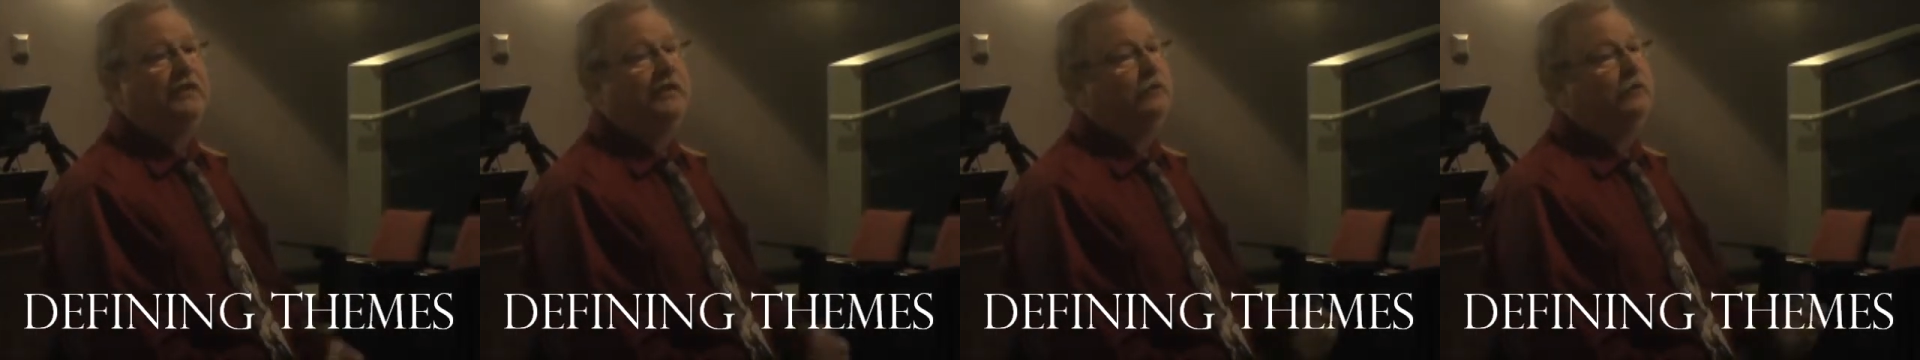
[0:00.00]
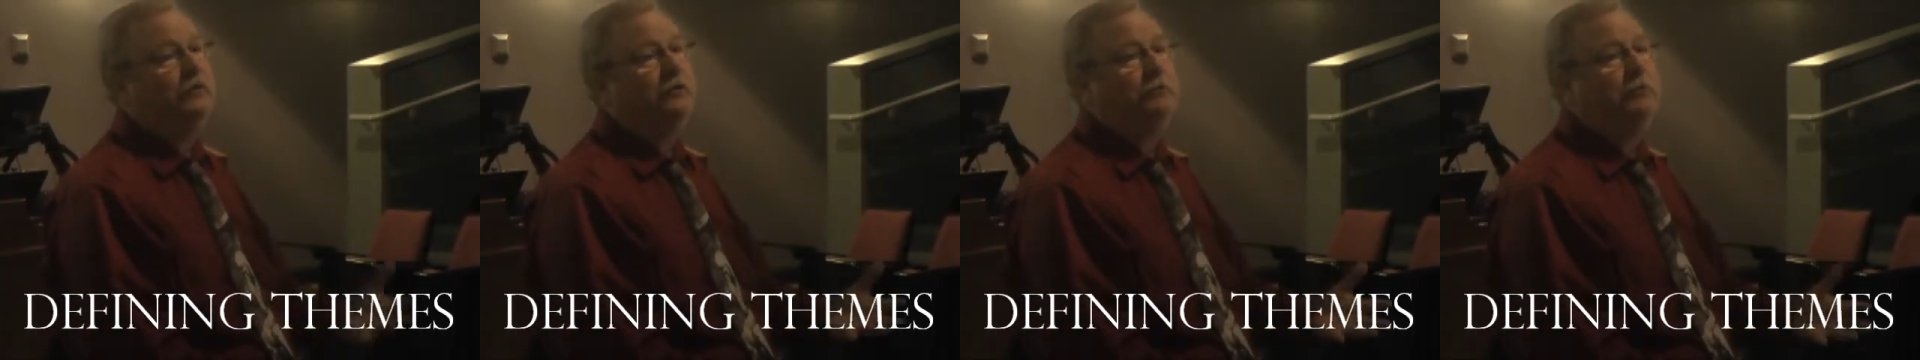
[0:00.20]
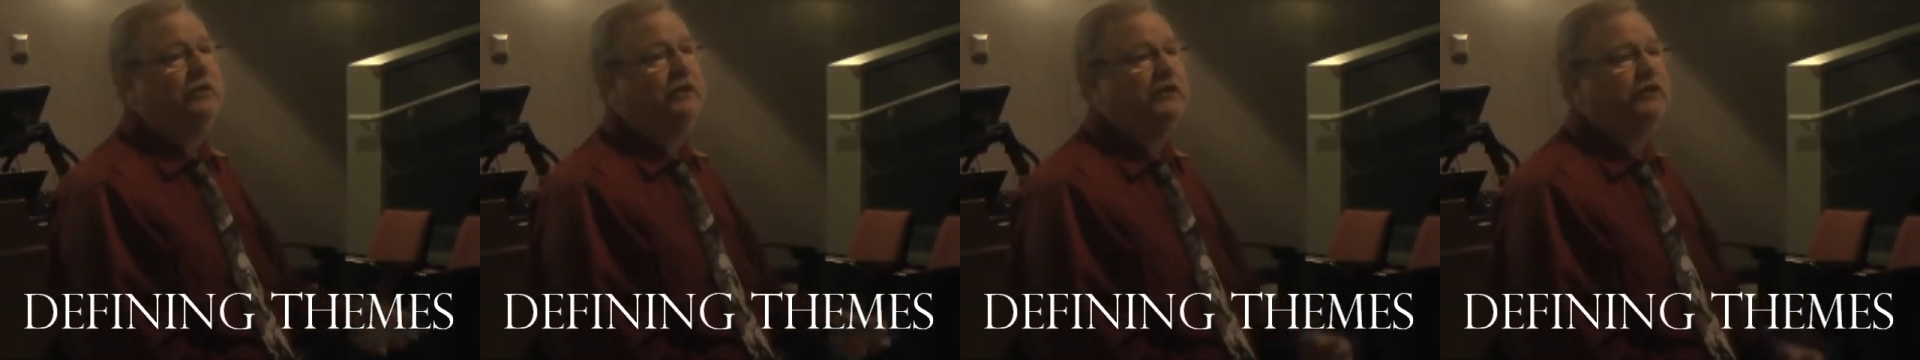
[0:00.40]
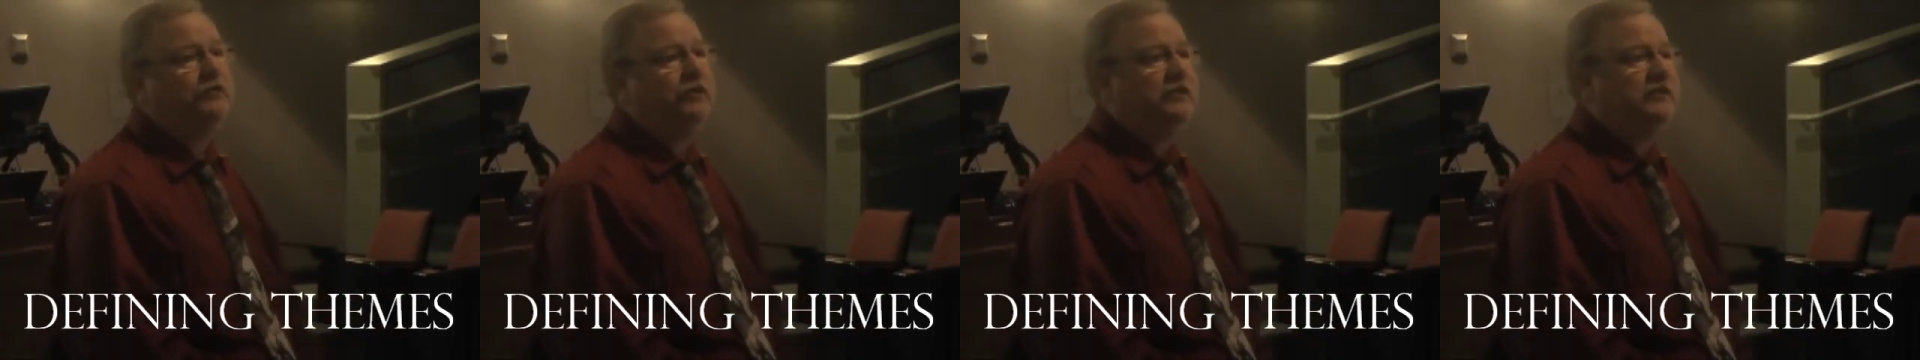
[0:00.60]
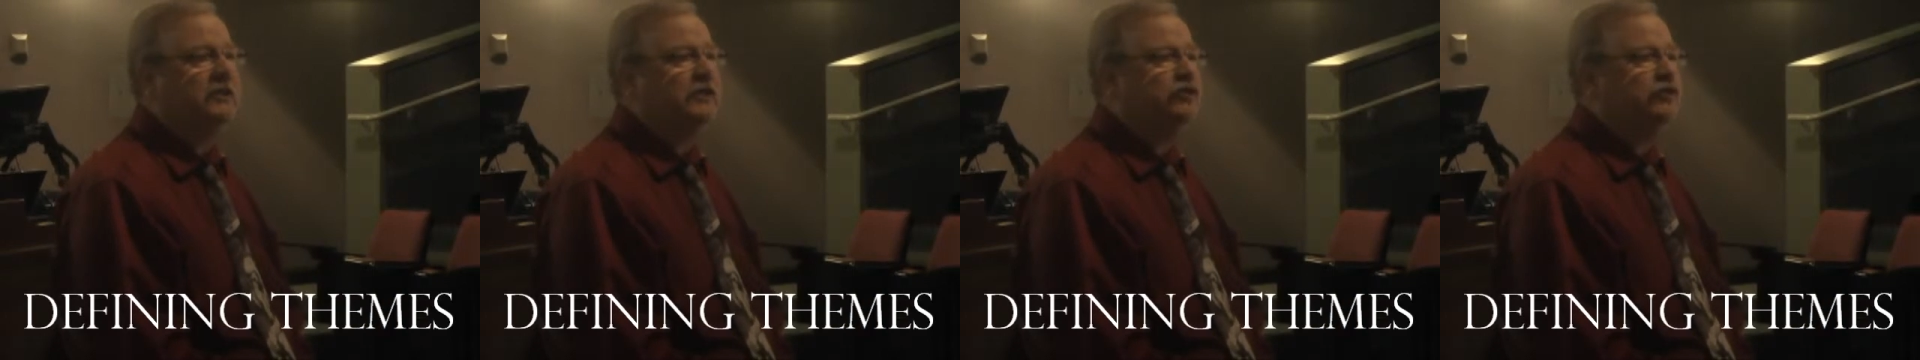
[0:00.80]
and it wouldn't be an
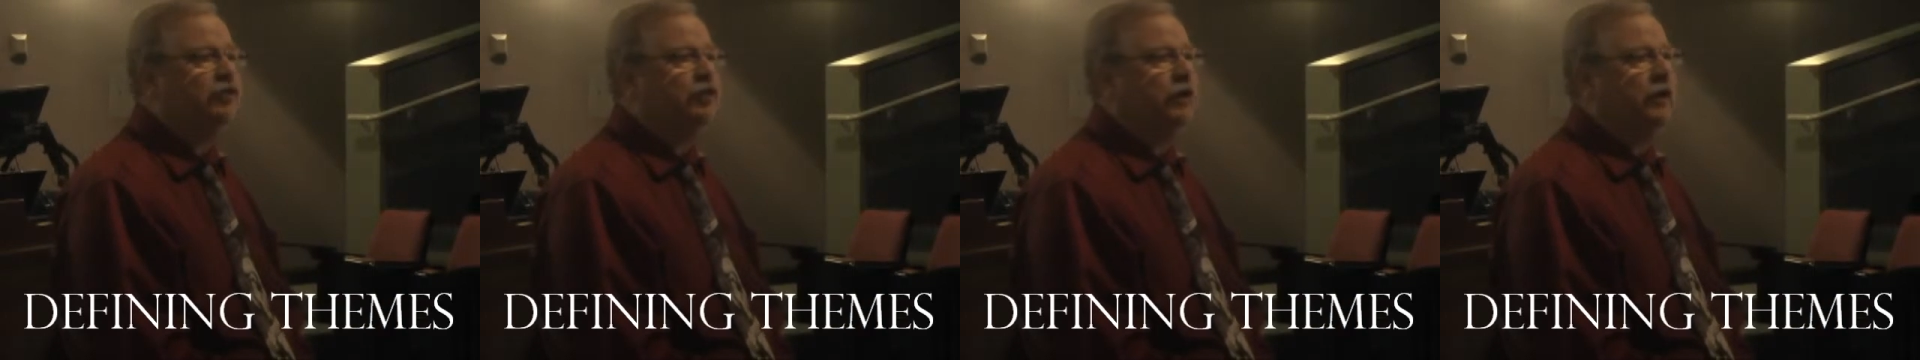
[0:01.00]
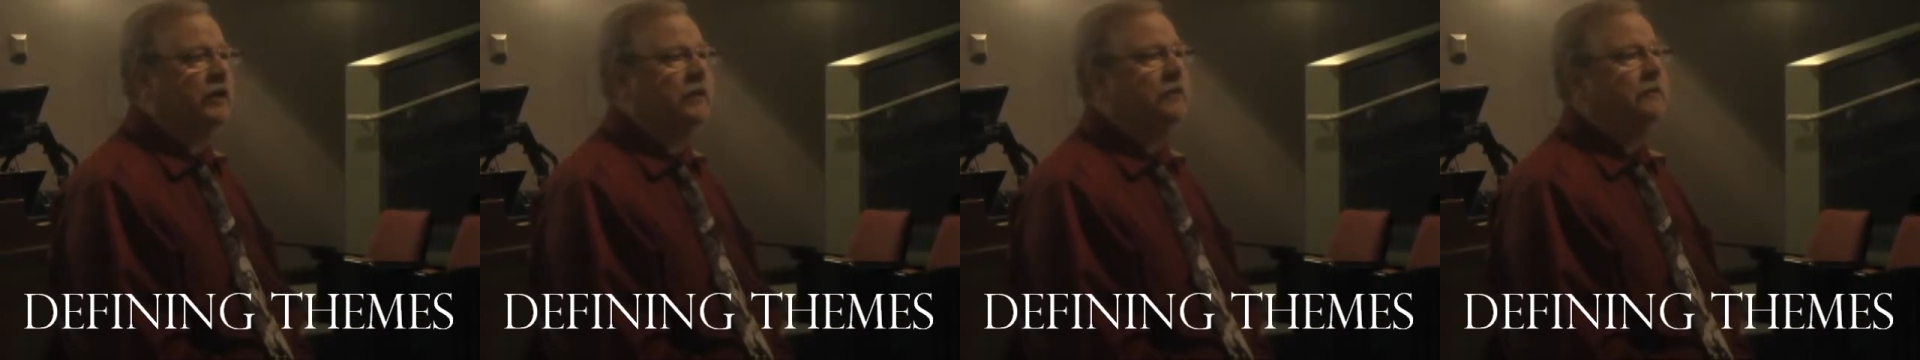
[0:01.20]
interesting story.